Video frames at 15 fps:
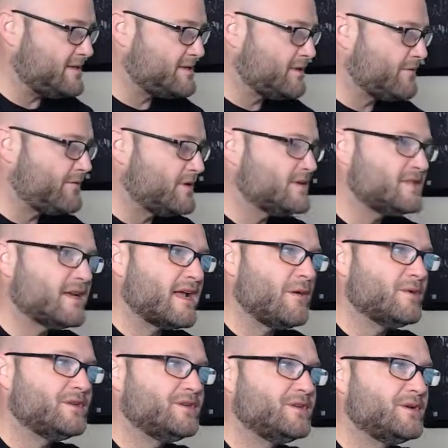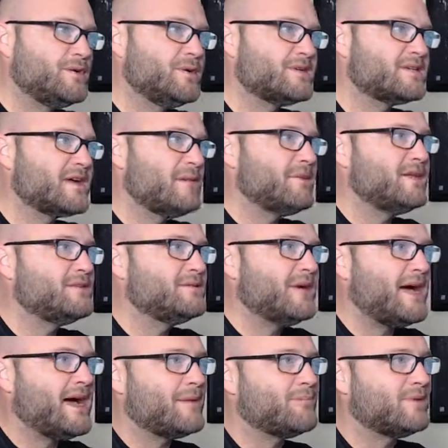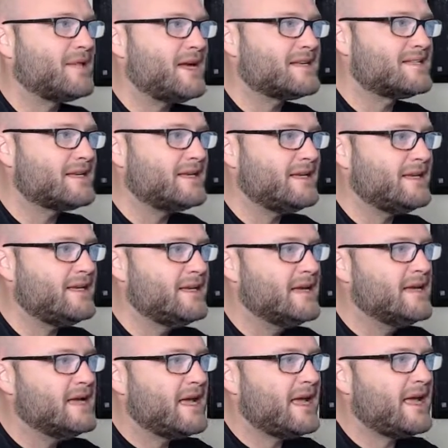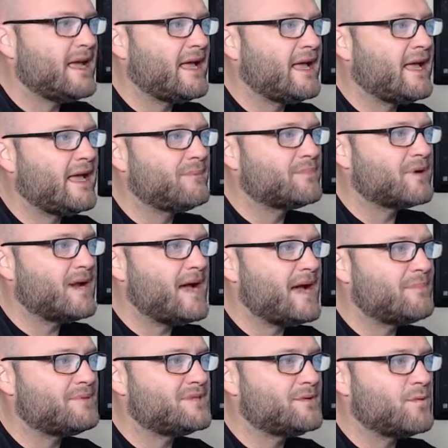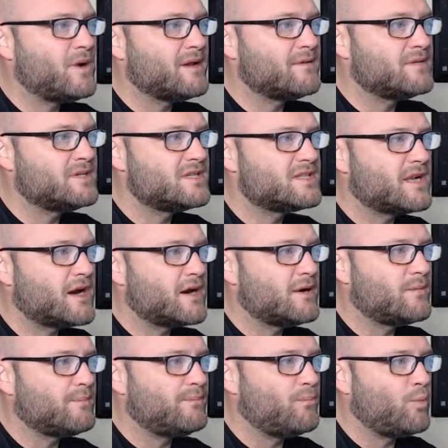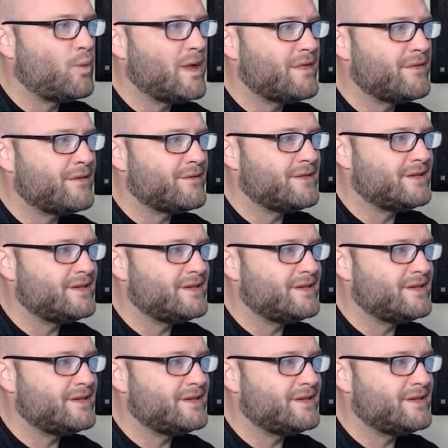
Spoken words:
So the first thing I would do is come into Adplexity, and perhaps you want to start with the